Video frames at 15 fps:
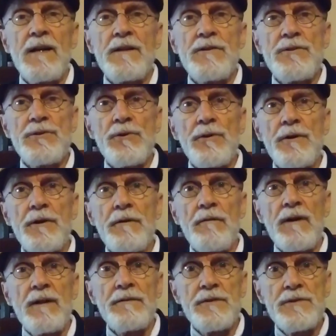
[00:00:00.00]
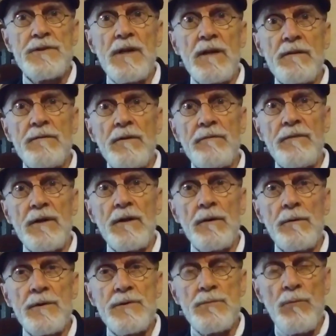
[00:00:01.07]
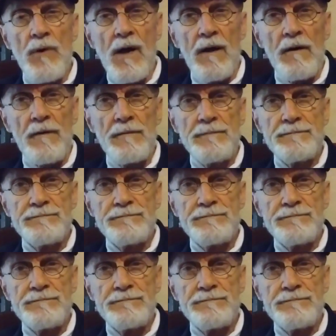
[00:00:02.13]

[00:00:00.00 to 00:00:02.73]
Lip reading: enjoyed around the city of Oviedo as well,